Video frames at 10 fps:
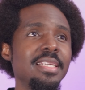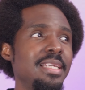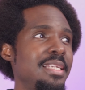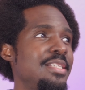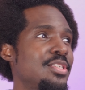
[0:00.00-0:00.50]

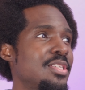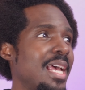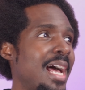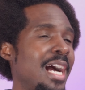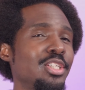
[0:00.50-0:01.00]
is
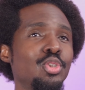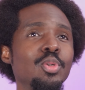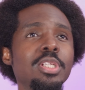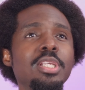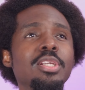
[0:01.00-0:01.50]

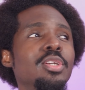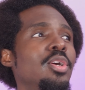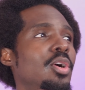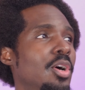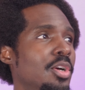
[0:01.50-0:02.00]
actually
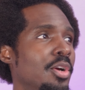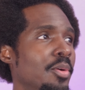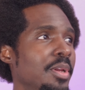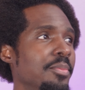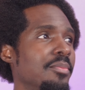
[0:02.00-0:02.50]

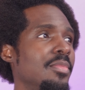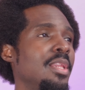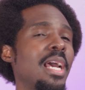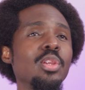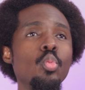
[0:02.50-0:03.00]
occurring.
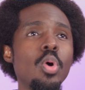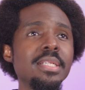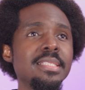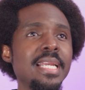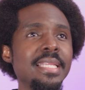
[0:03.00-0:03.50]
And
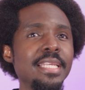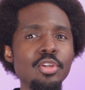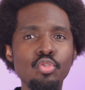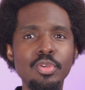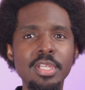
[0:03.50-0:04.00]
once that
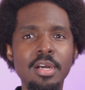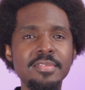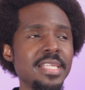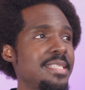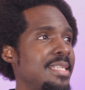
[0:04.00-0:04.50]
degree of
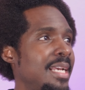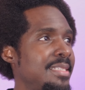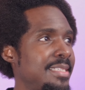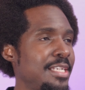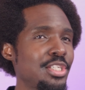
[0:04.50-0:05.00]

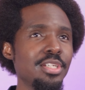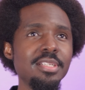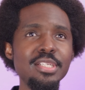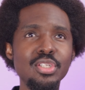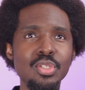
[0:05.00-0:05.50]

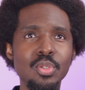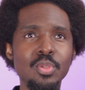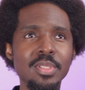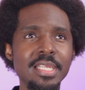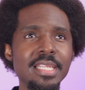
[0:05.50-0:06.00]
sensitization is
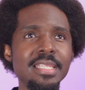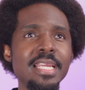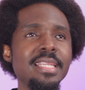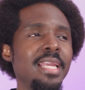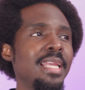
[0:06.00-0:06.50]
known,
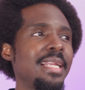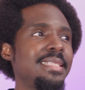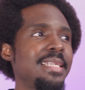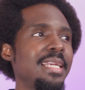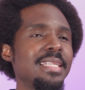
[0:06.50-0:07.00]
then they can
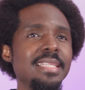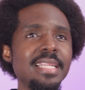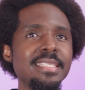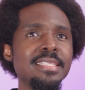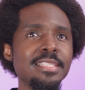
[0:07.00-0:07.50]
take the
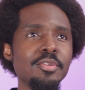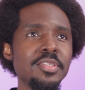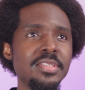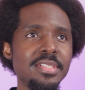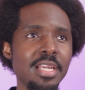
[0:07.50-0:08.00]
necessary
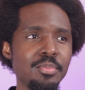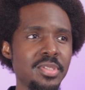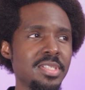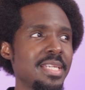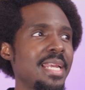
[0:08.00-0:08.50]

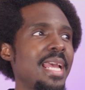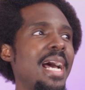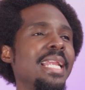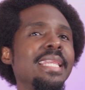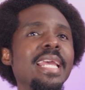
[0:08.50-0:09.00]
steps,
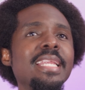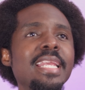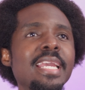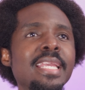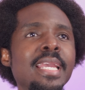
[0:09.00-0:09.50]
and then
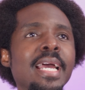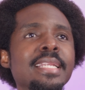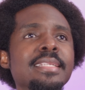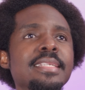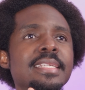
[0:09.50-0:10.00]
they can